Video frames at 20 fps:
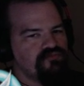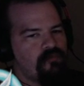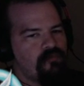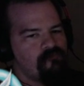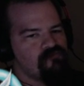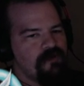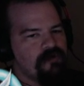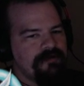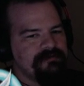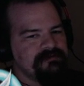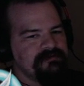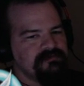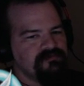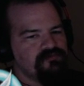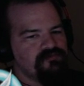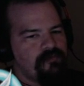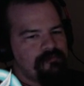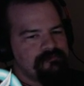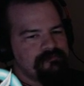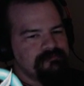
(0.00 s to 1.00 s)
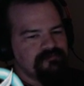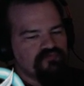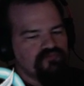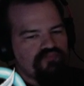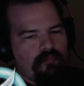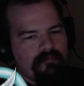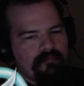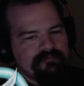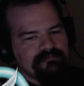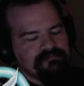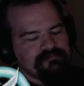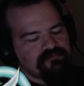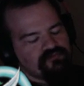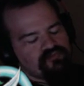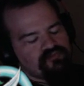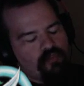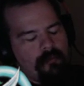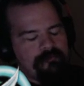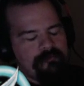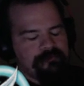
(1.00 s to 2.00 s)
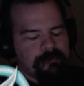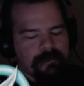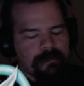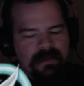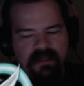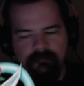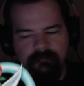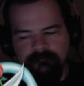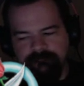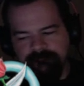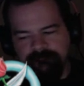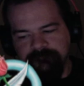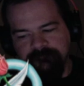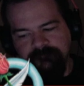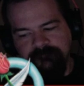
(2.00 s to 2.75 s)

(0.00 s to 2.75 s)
Oh, that's not a great pull there.